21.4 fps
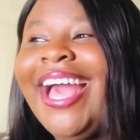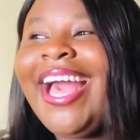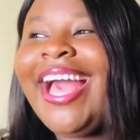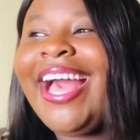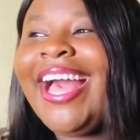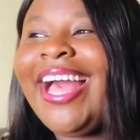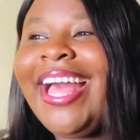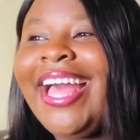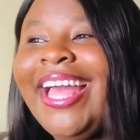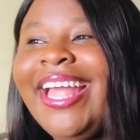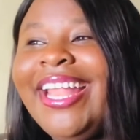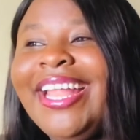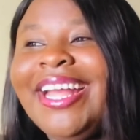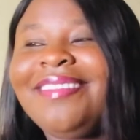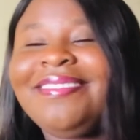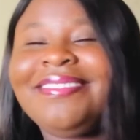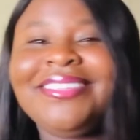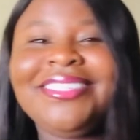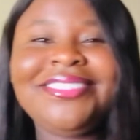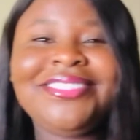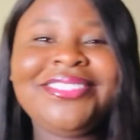and
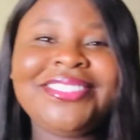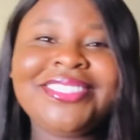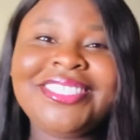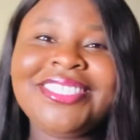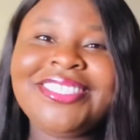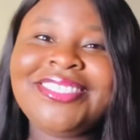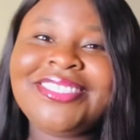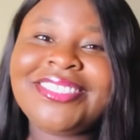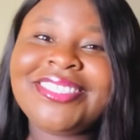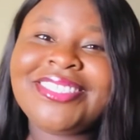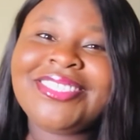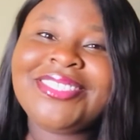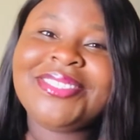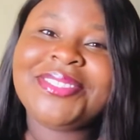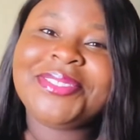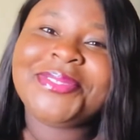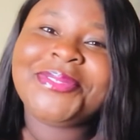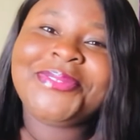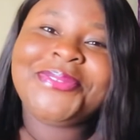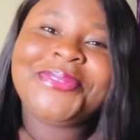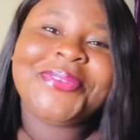I'm literally just, you
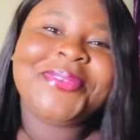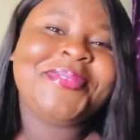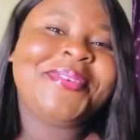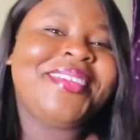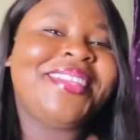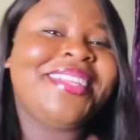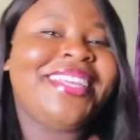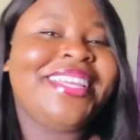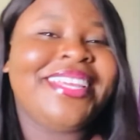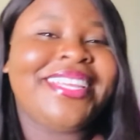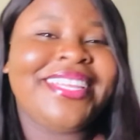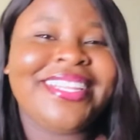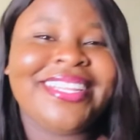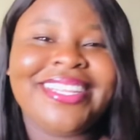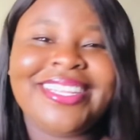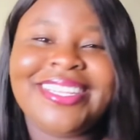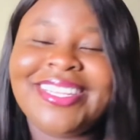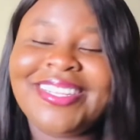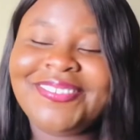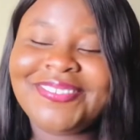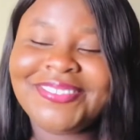know, swimming in,
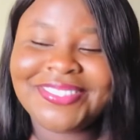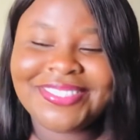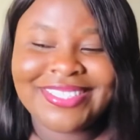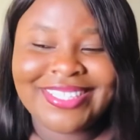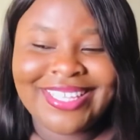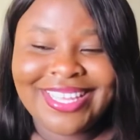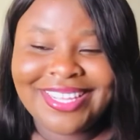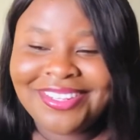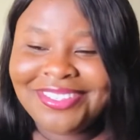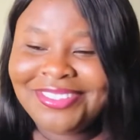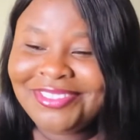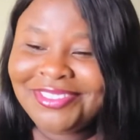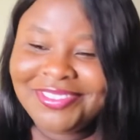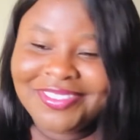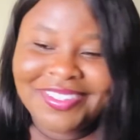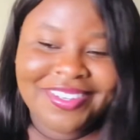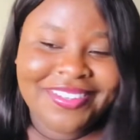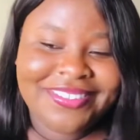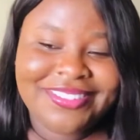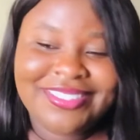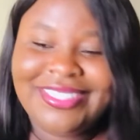and I'm just getting
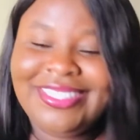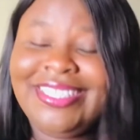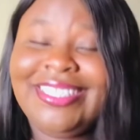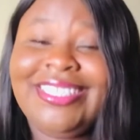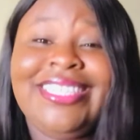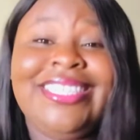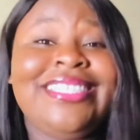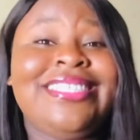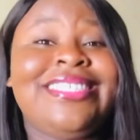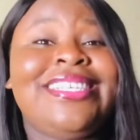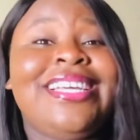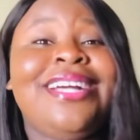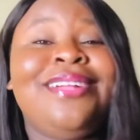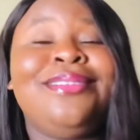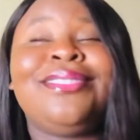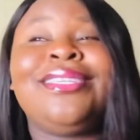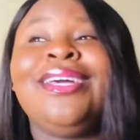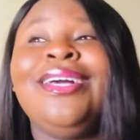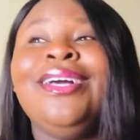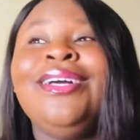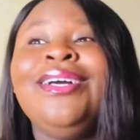drowned in it. He
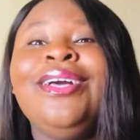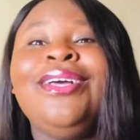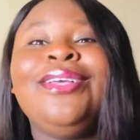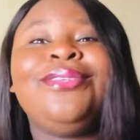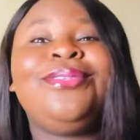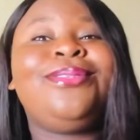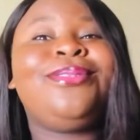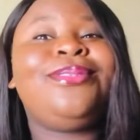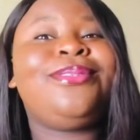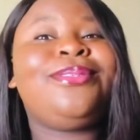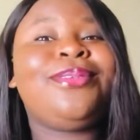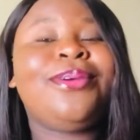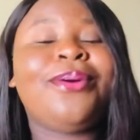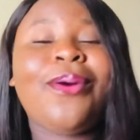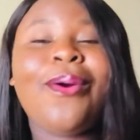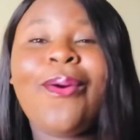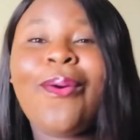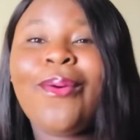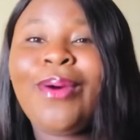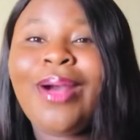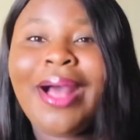sounds
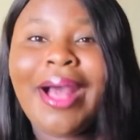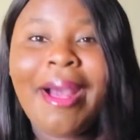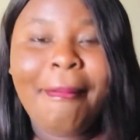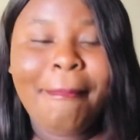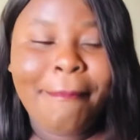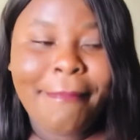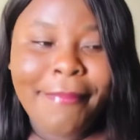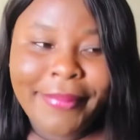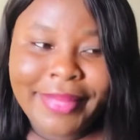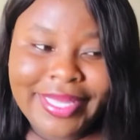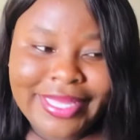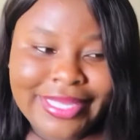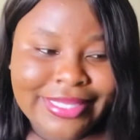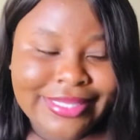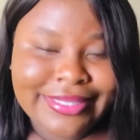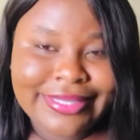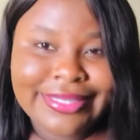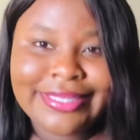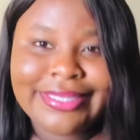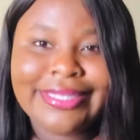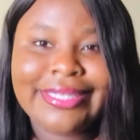so
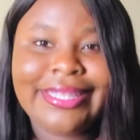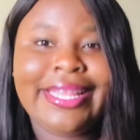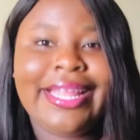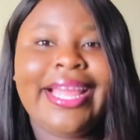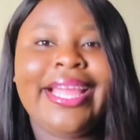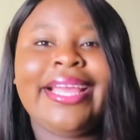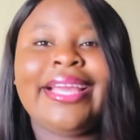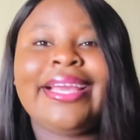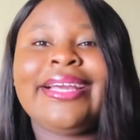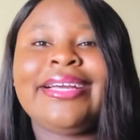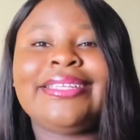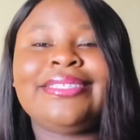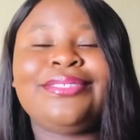amazing. Like,